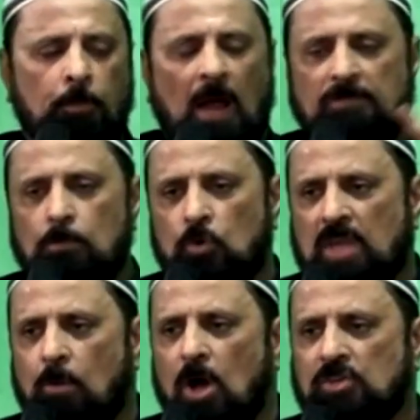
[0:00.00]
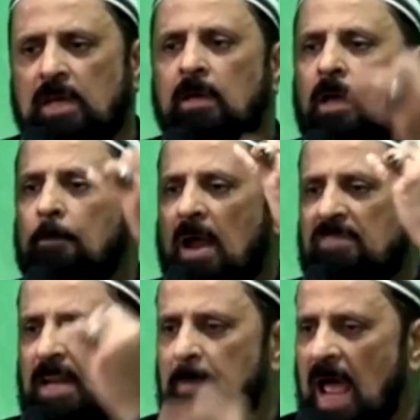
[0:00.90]
Prophet Musa washing,
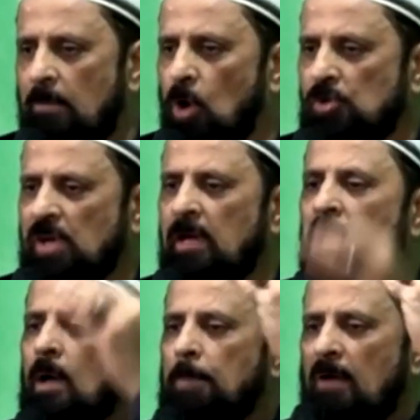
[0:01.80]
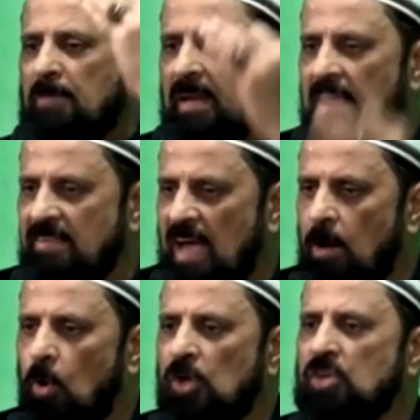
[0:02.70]
Prophet Ibrahim washing, Prophet
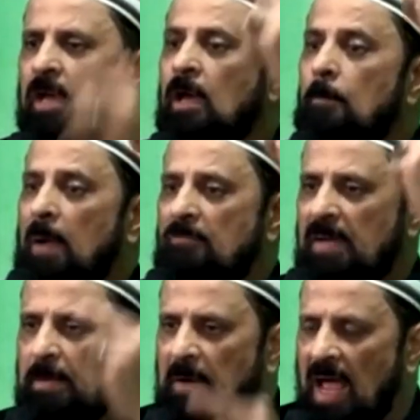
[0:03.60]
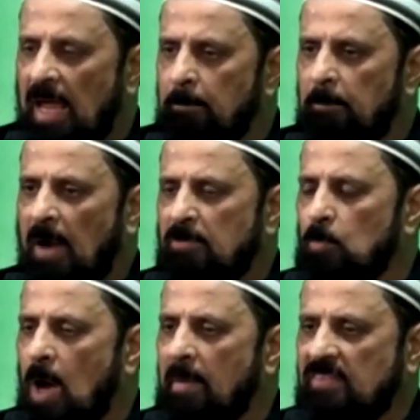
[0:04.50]
Isa washing, Prophet Ibrahim, Prophet
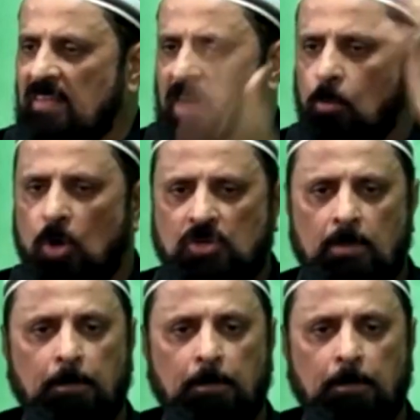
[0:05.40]
Muhammad Sallallahu Alaihi Wasallam washing.